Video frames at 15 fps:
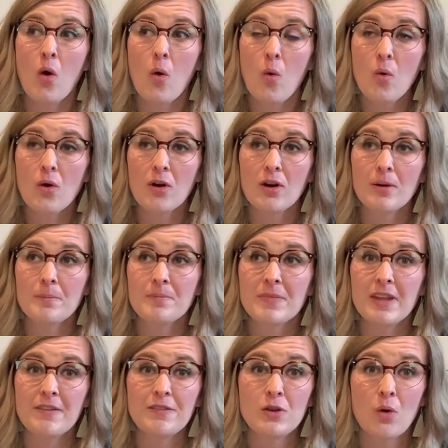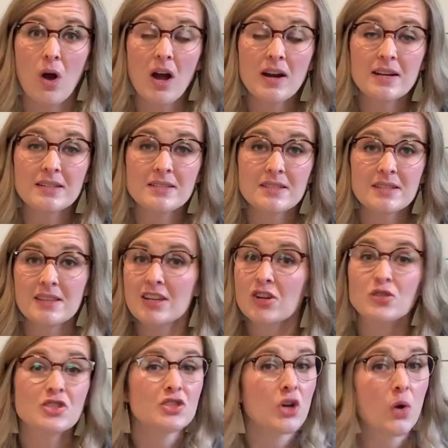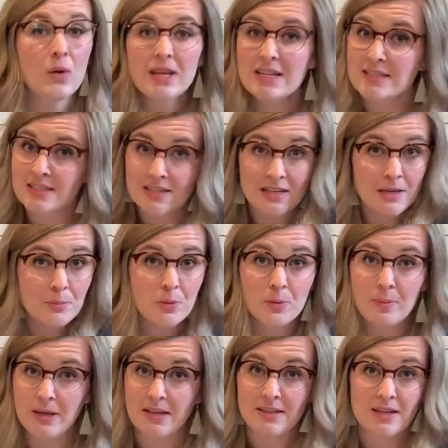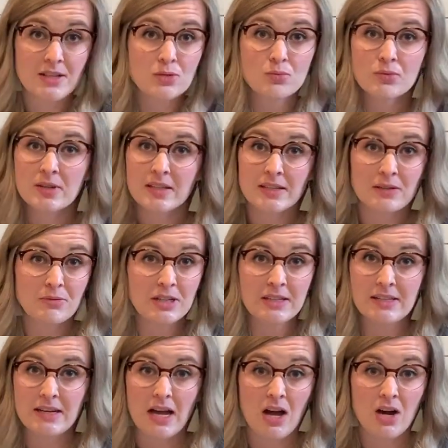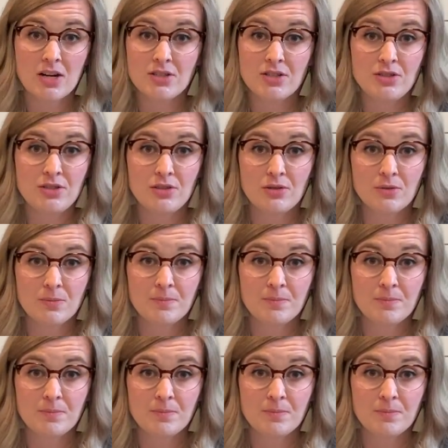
or if you aren't, they're so easy to implement. It's really not hard to do.